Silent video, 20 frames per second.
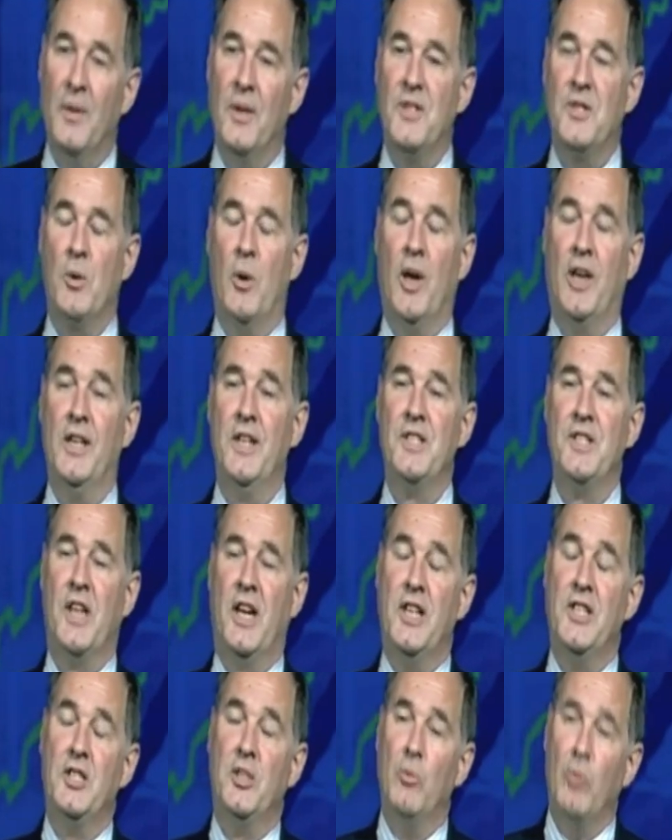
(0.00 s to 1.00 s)
This
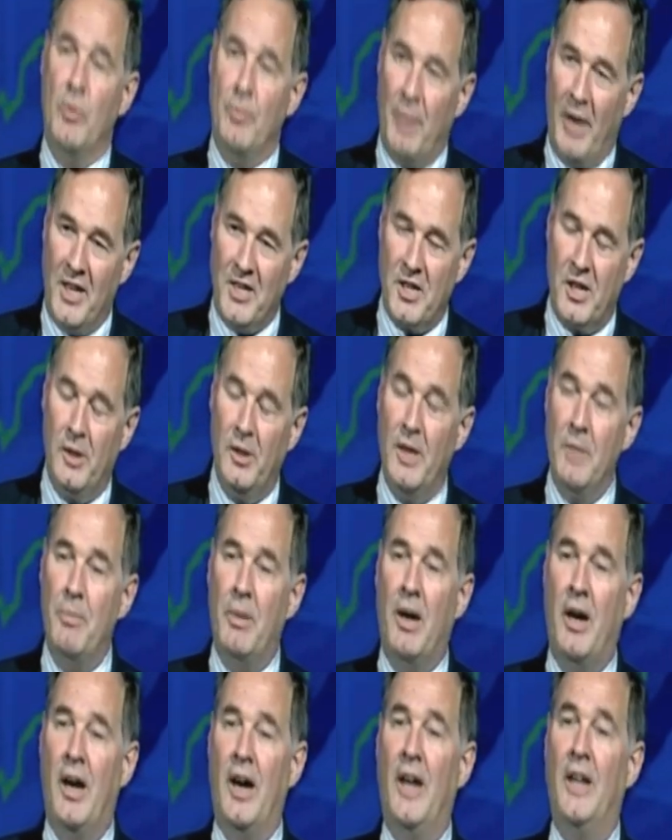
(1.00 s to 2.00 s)
organization would basically
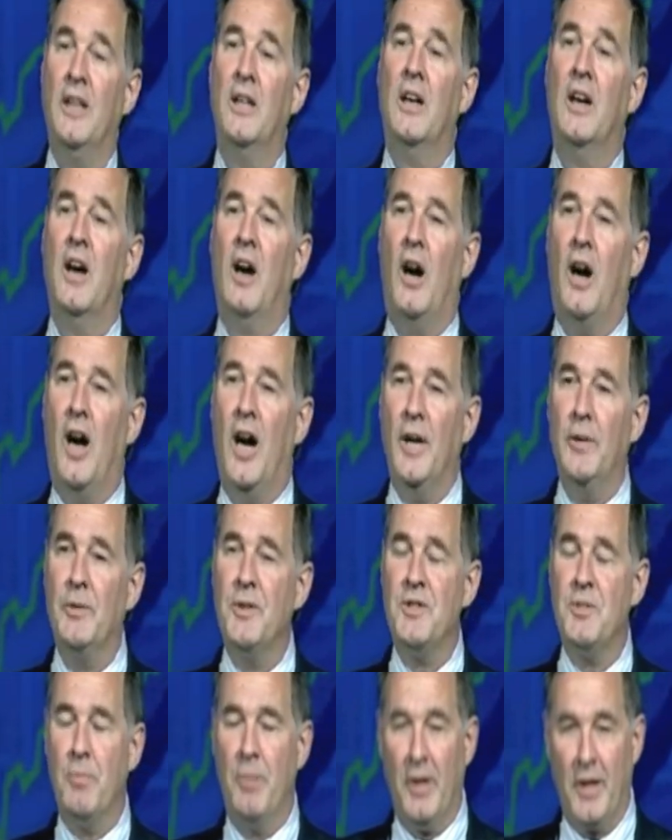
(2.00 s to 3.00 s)
buy
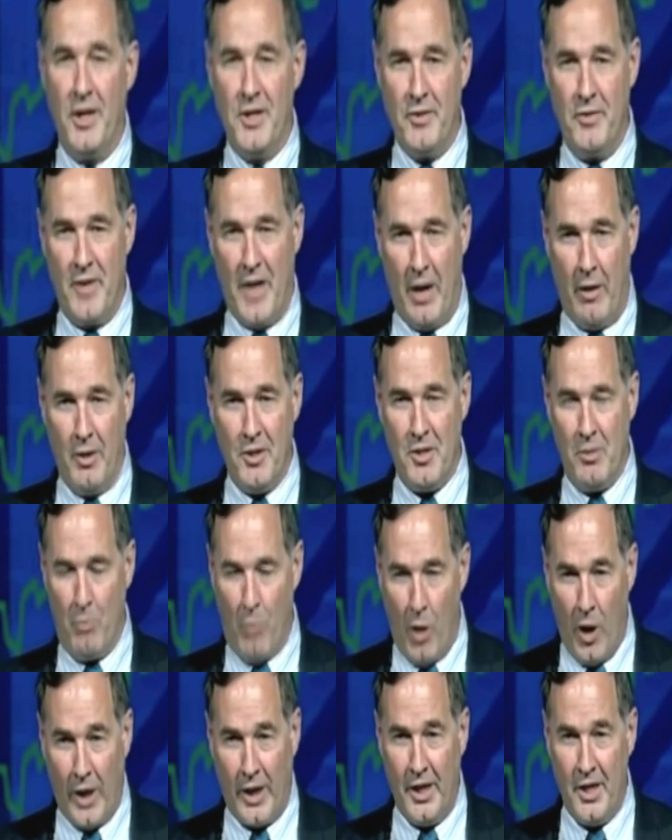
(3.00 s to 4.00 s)
hundreds of billions of dollars of
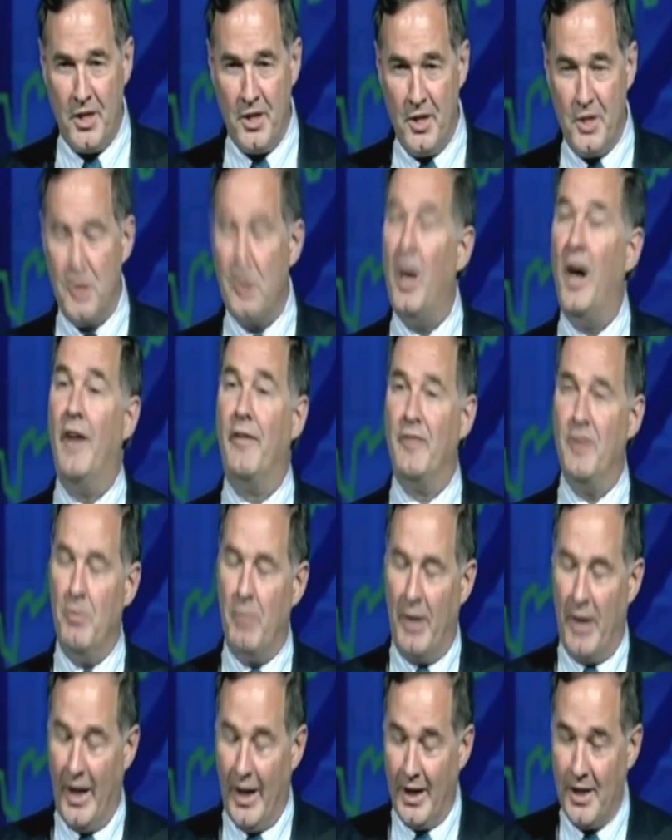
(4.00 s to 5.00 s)
mortgages off
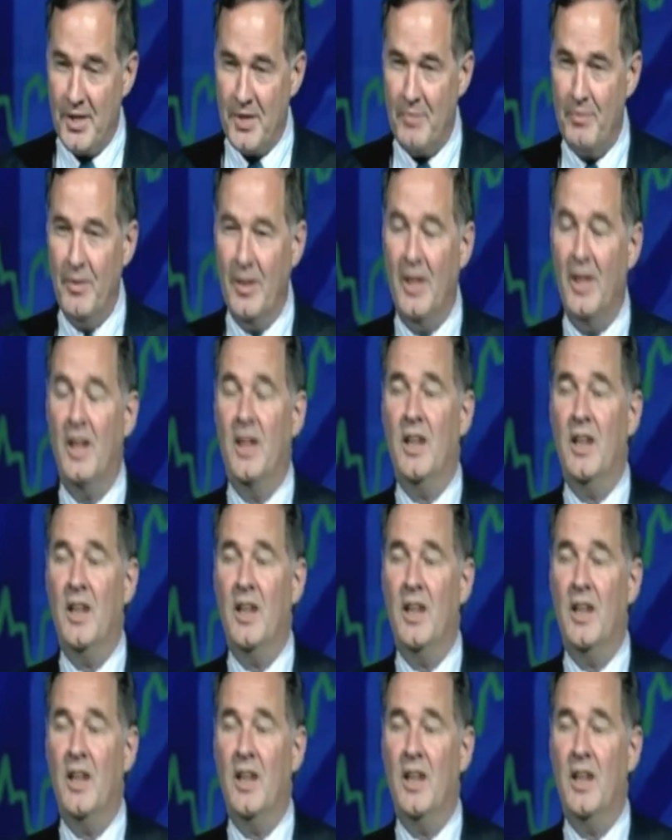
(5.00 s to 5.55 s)
the banks,